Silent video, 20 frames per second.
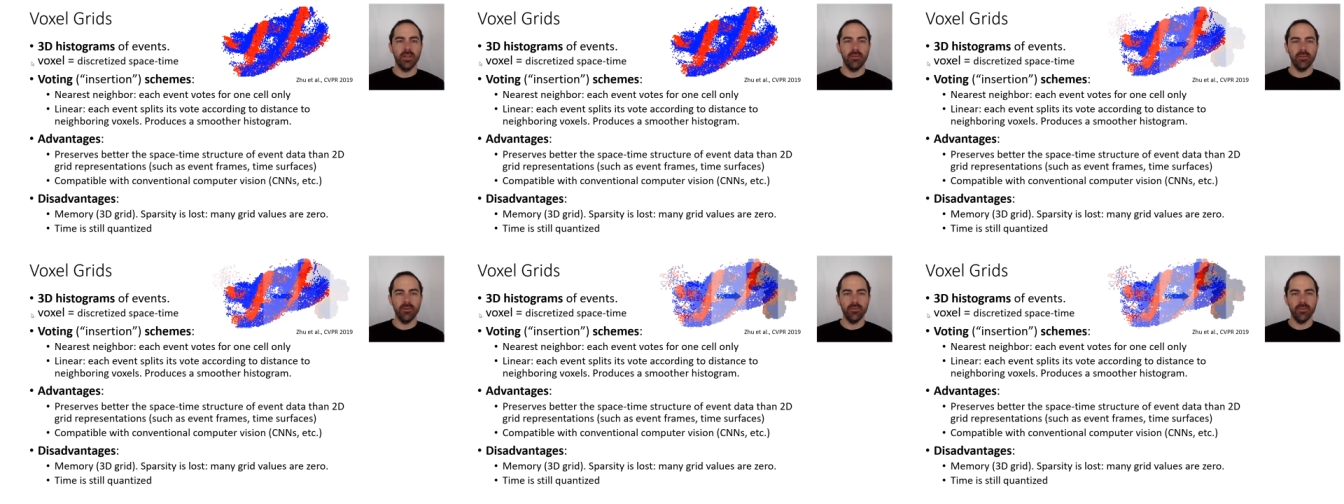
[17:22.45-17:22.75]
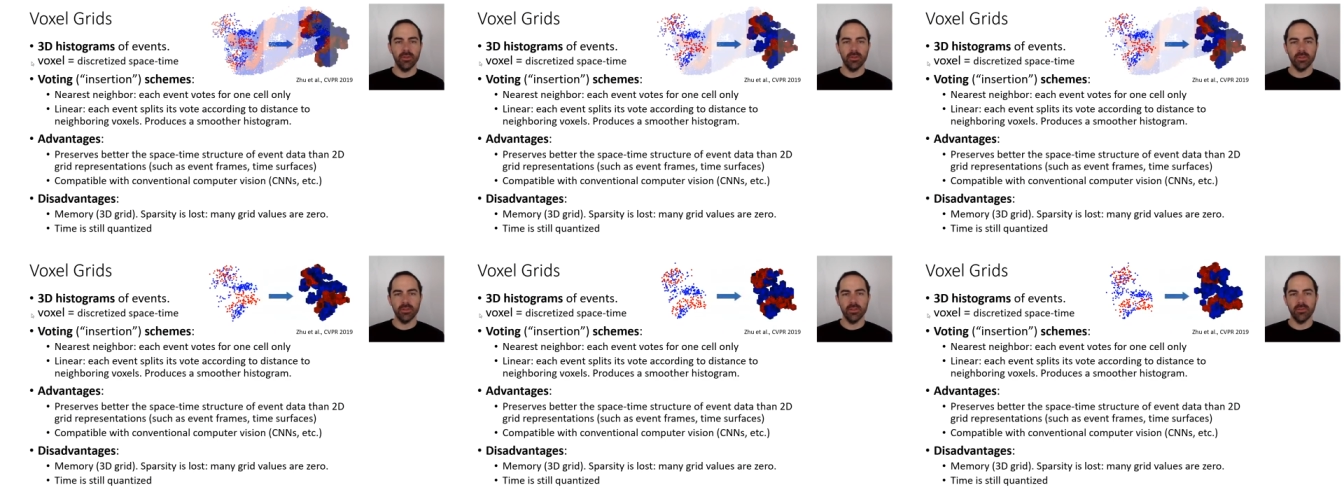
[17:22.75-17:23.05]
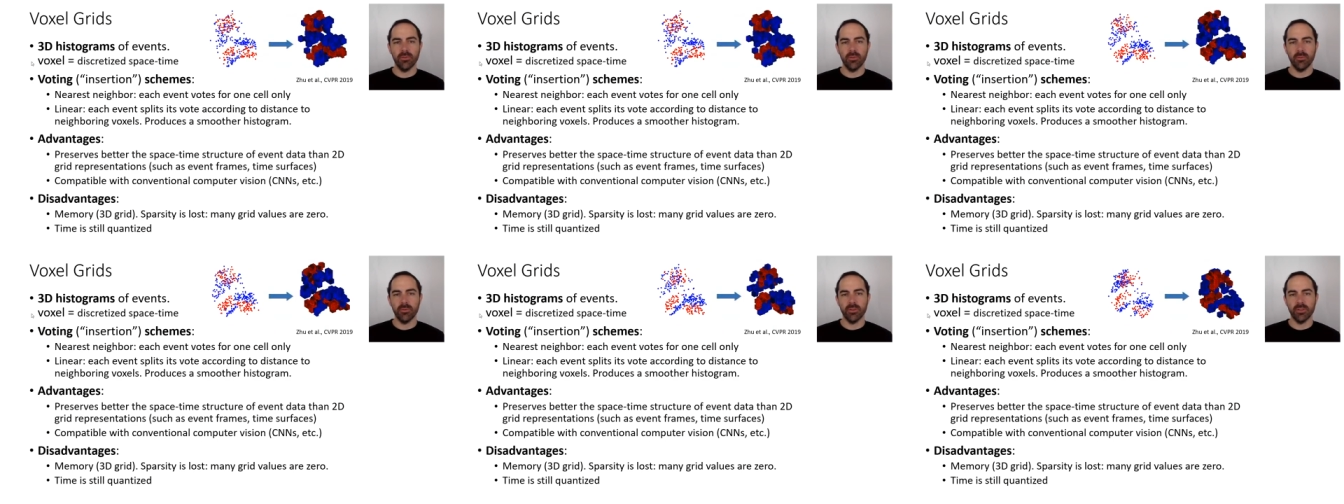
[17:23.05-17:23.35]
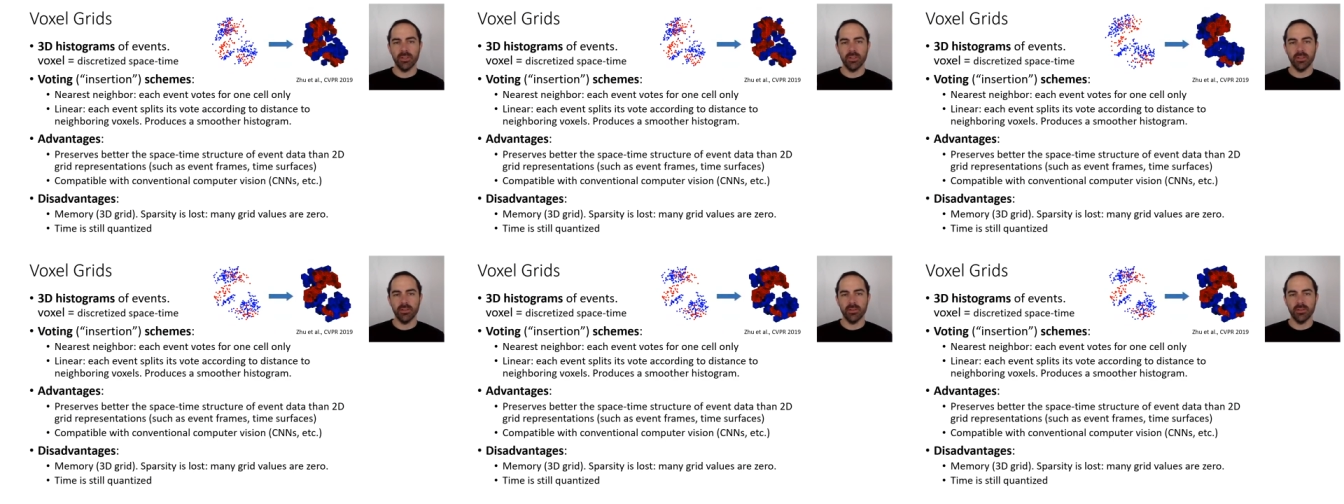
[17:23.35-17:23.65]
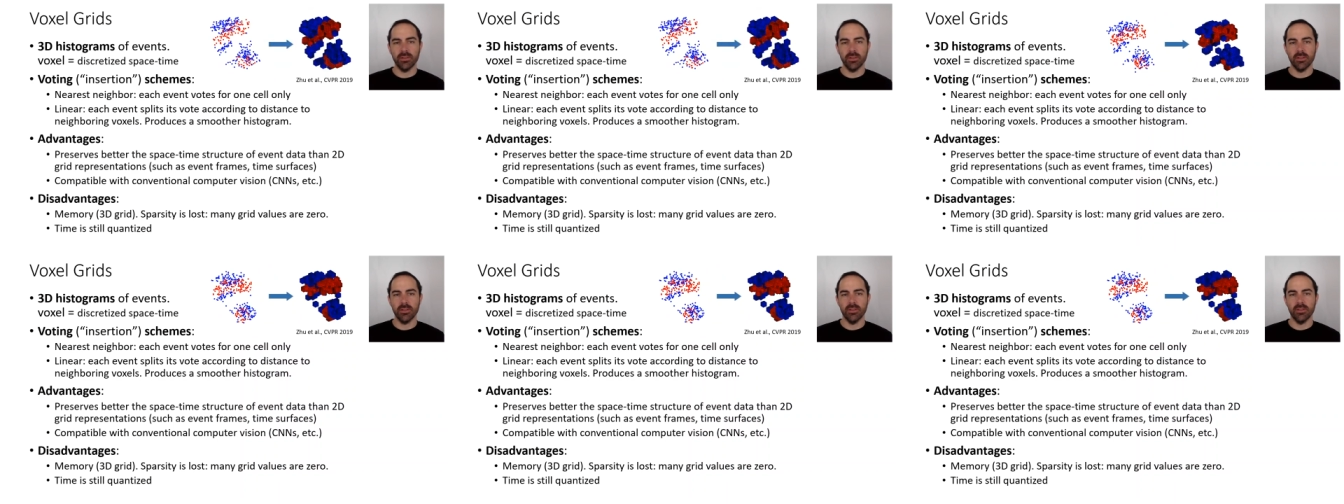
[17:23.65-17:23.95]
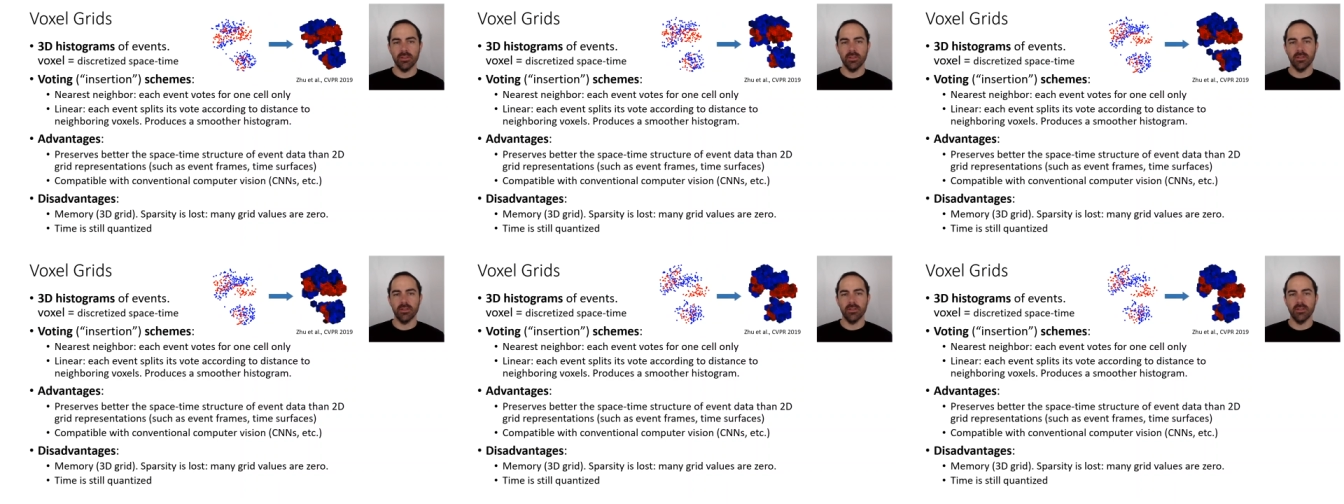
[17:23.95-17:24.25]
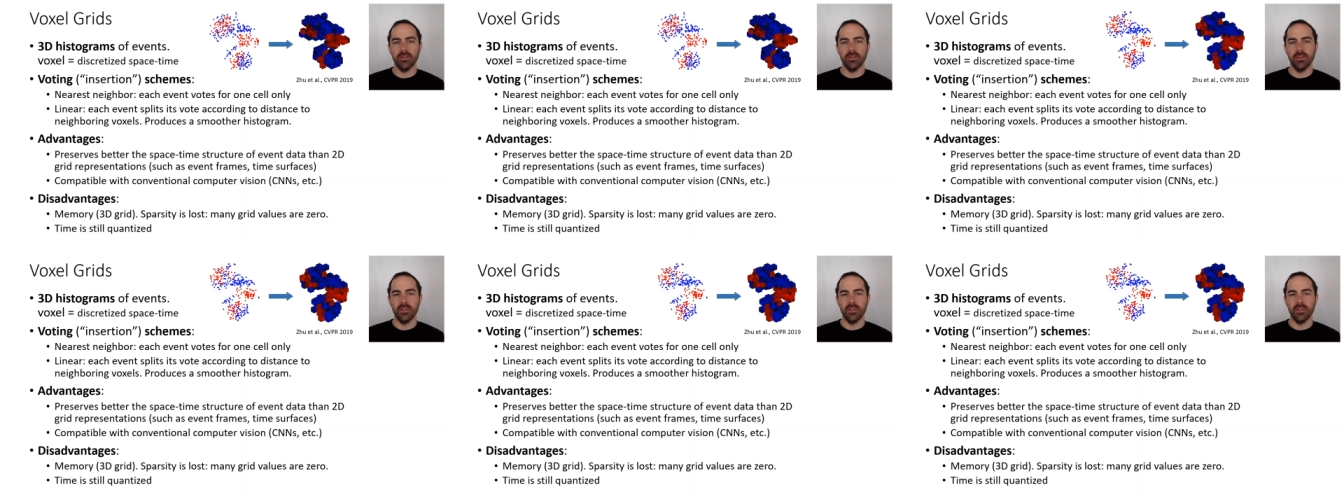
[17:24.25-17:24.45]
every voxel represents uh,